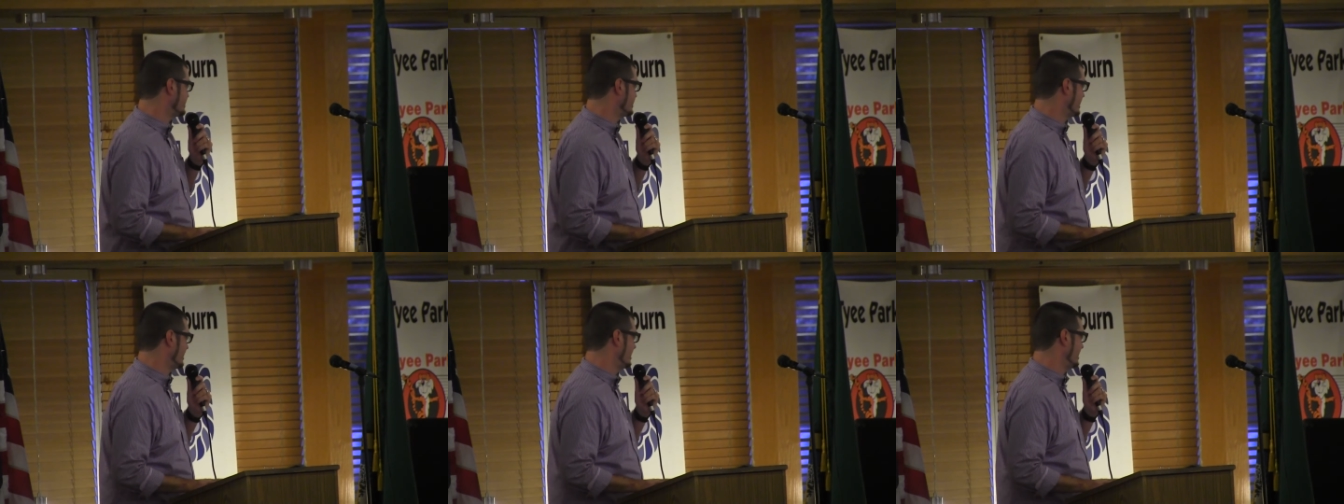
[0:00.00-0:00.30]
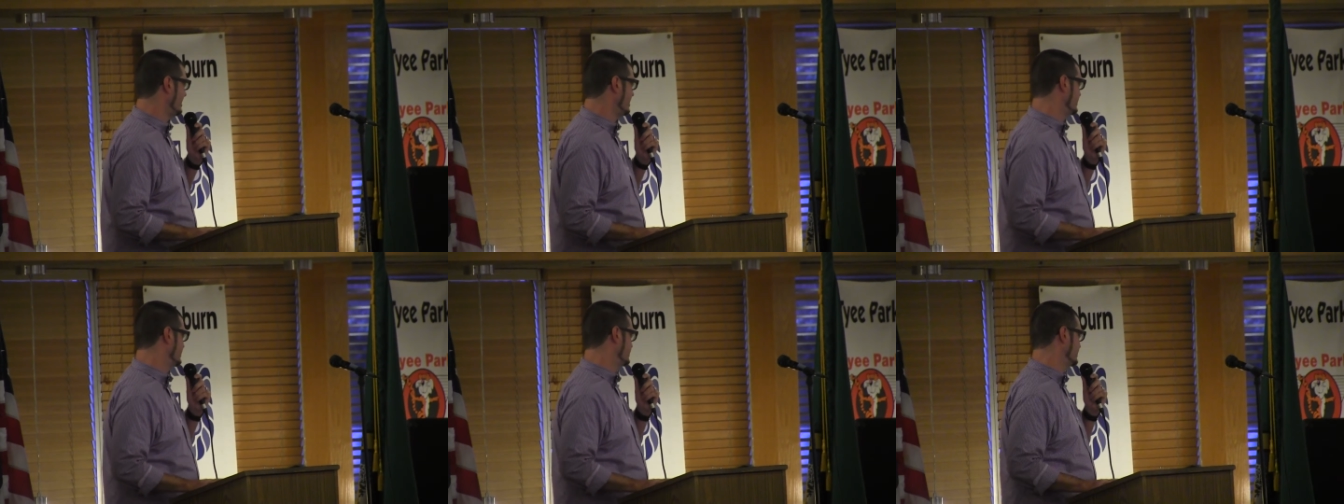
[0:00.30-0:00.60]

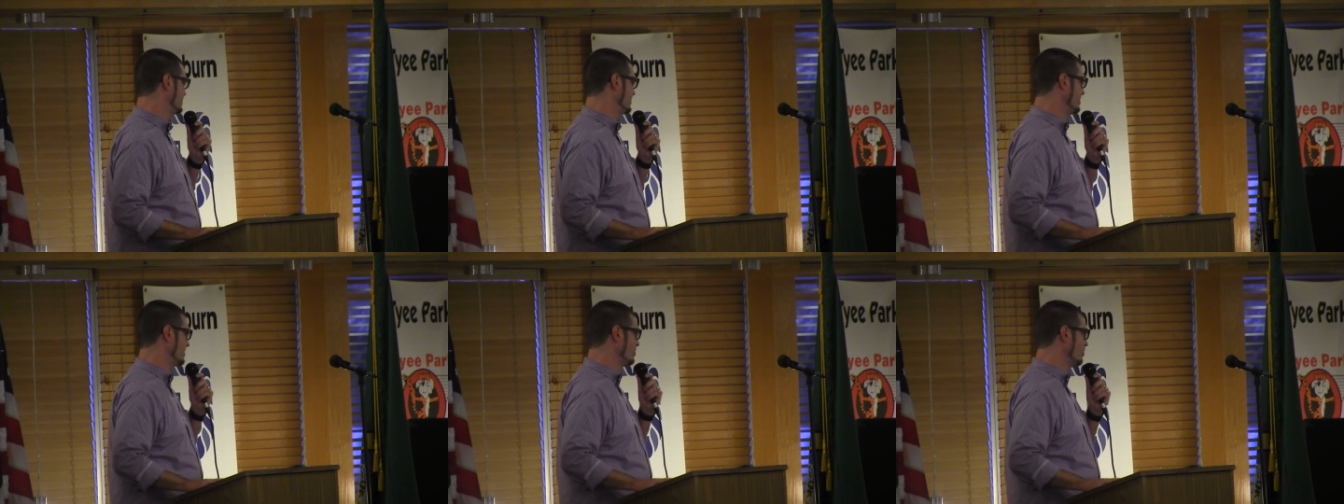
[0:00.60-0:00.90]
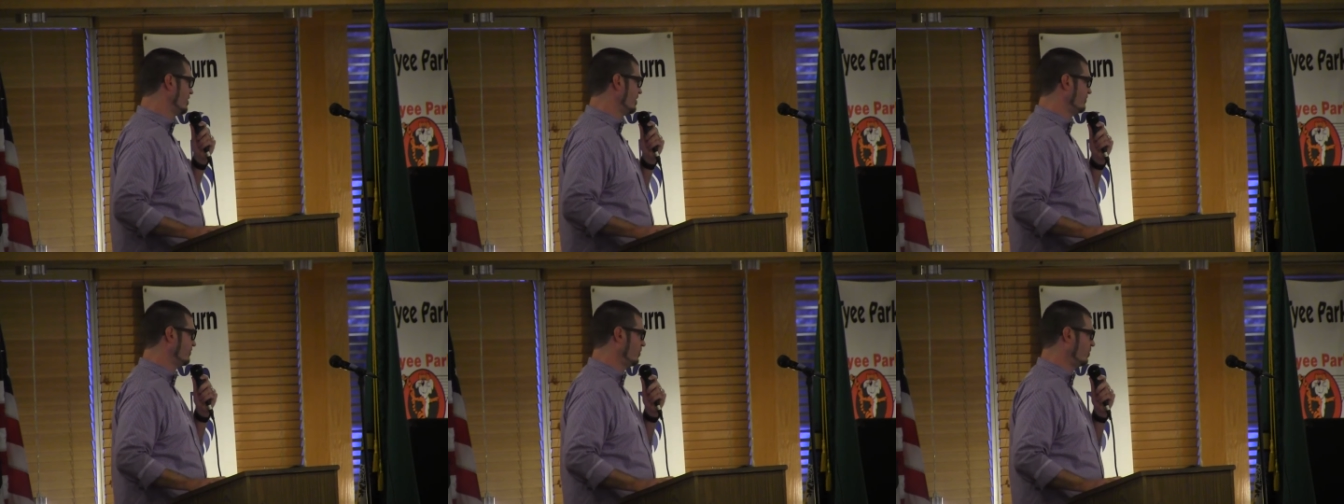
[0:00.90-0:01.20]
Cindy is doing
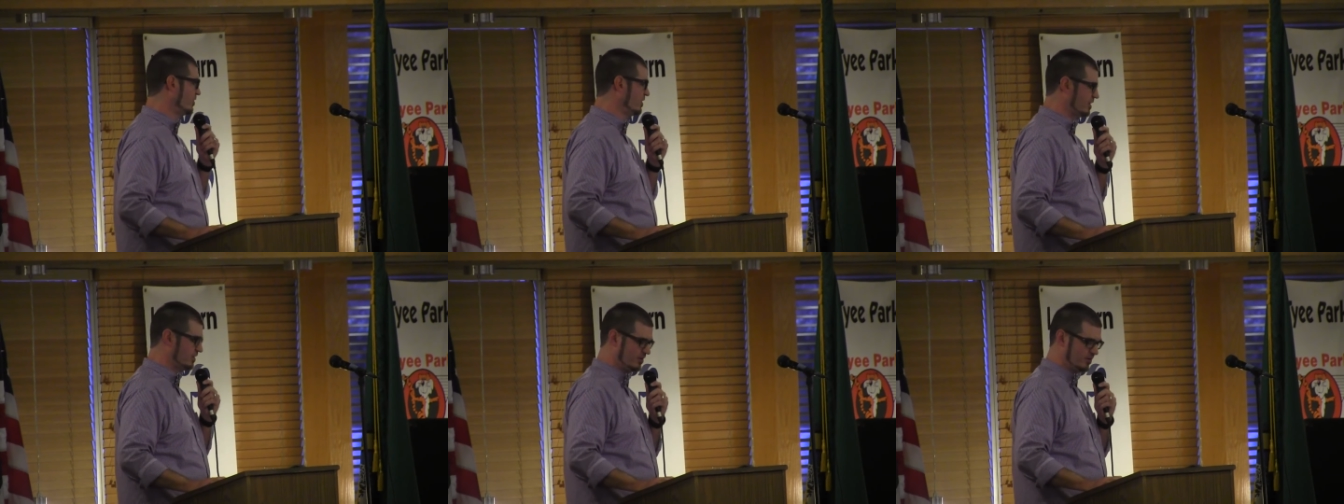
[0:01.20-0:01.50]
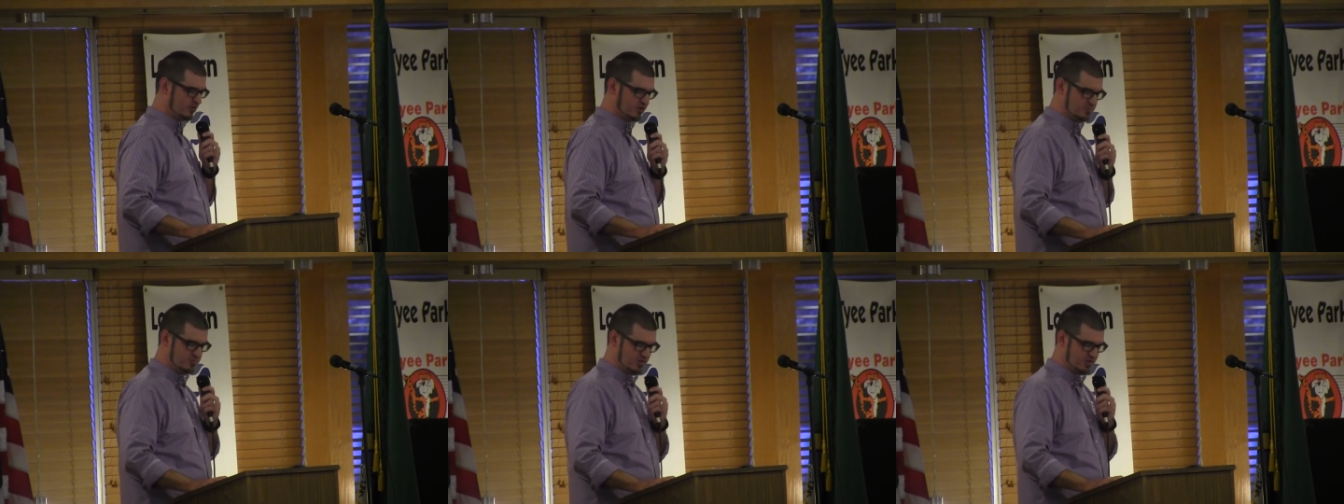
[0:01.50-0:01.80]
wonderful work in
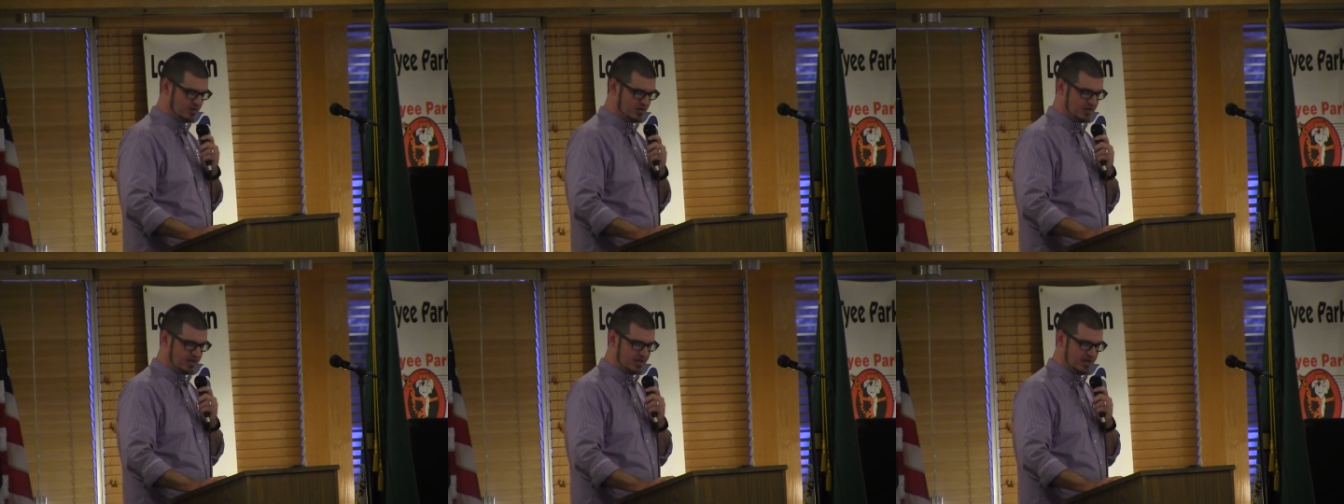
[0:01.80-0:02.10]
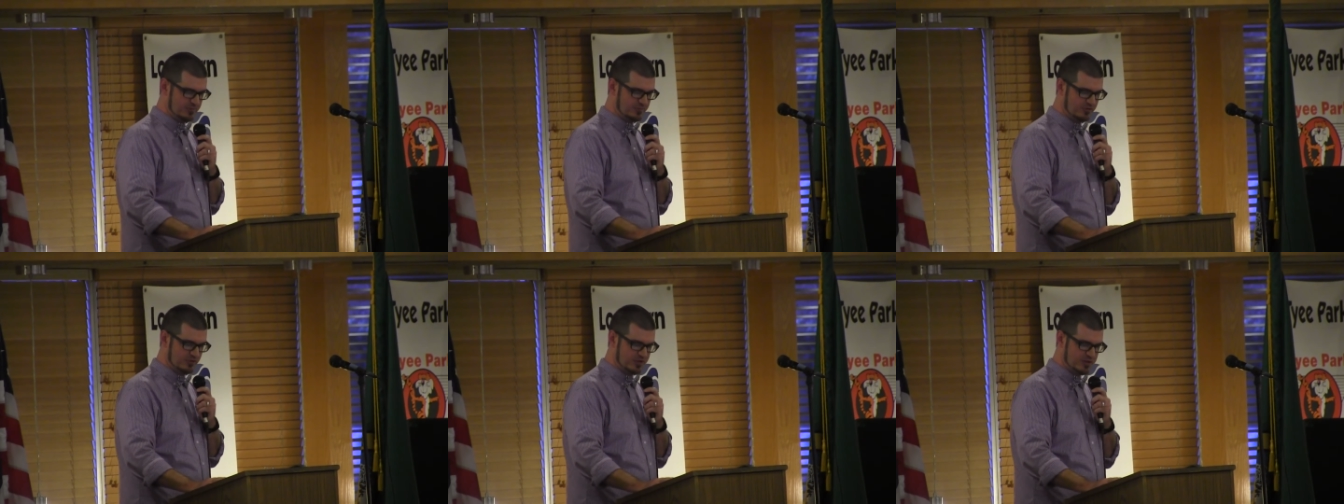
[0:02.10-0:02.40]
our community, and
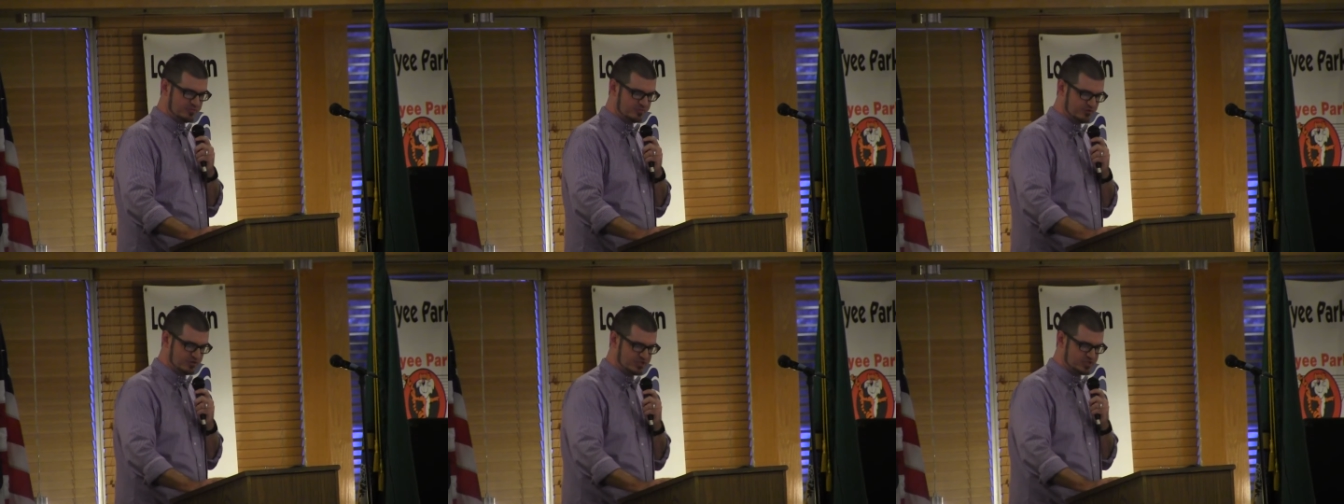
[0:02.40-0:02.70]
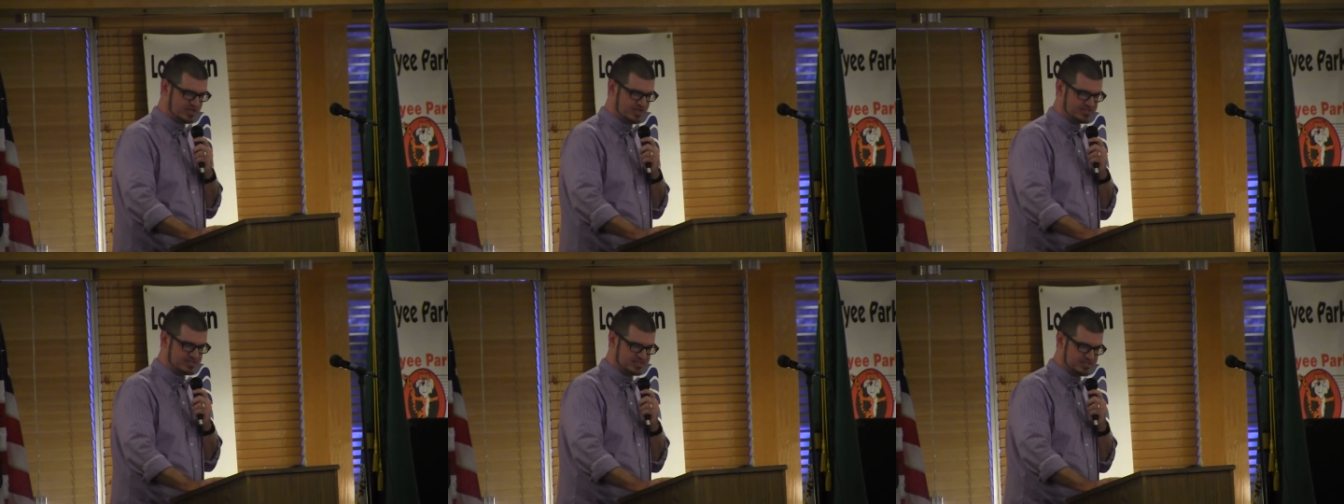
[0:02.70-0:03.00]
I really
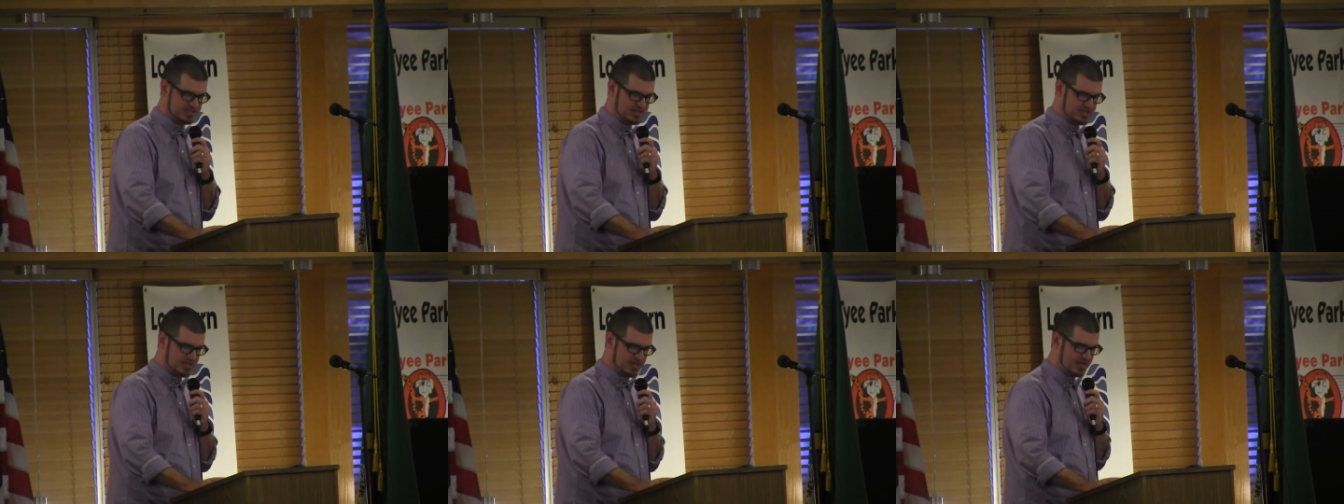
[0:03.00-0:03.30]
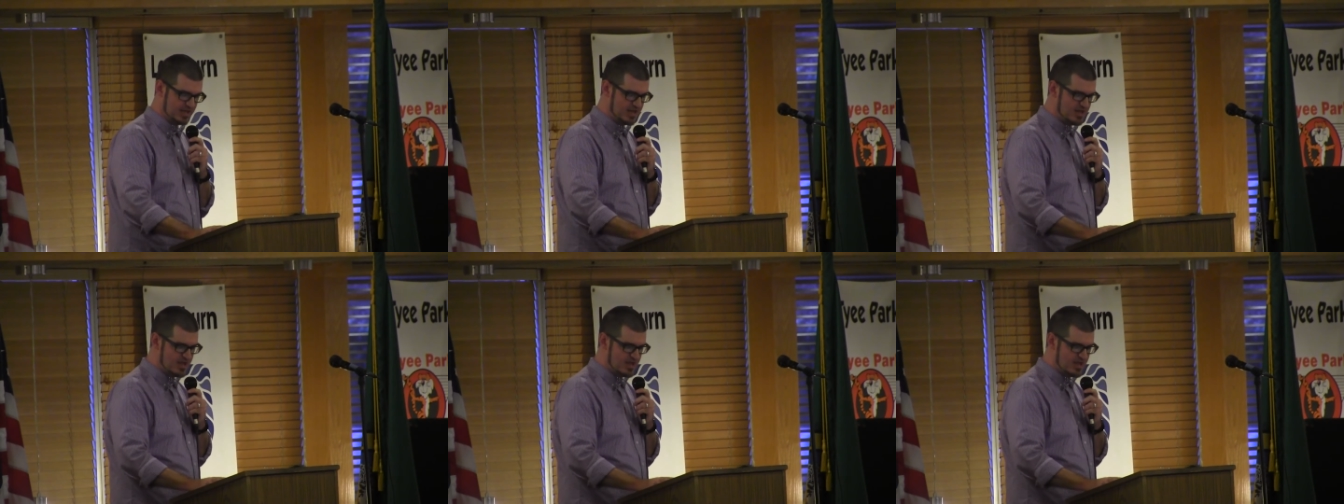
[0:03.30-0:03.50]
appreciate Cindy.